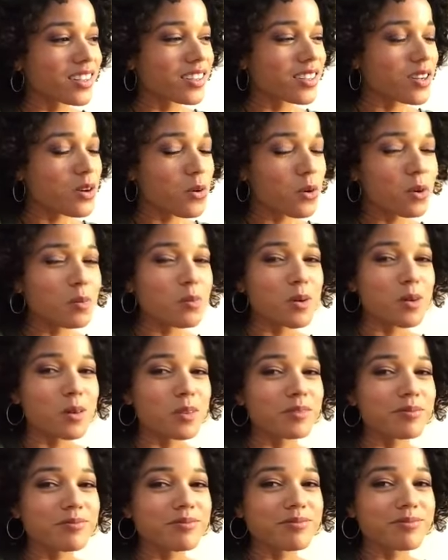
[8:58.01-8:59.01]

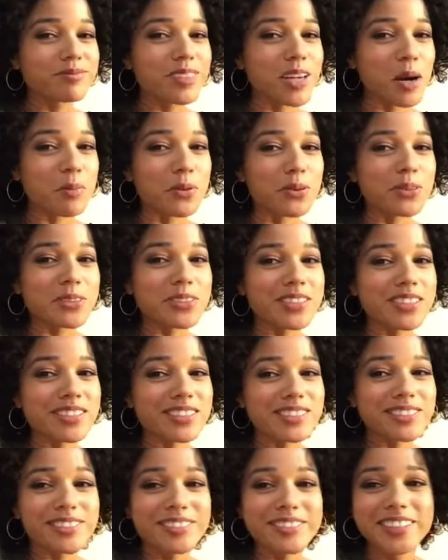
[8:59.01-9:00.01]
normal couples
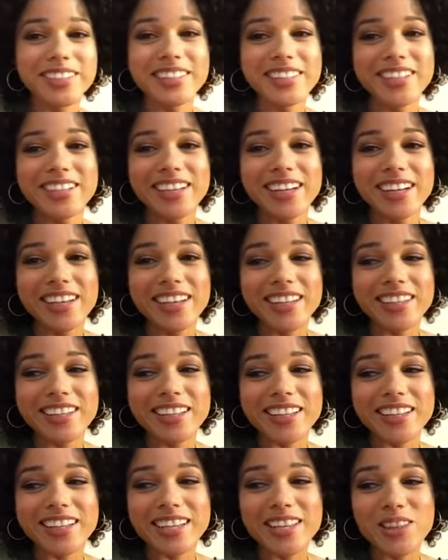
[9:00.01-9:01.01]
in
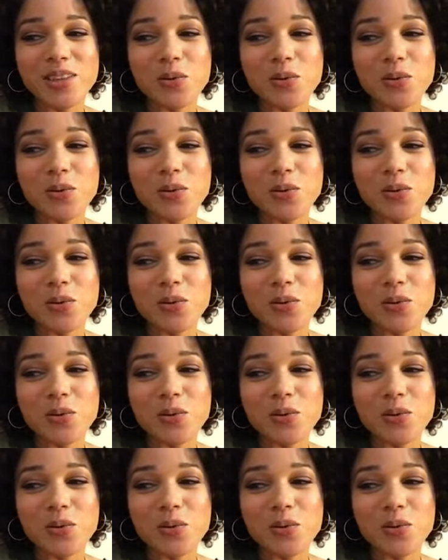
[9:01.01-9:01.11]
the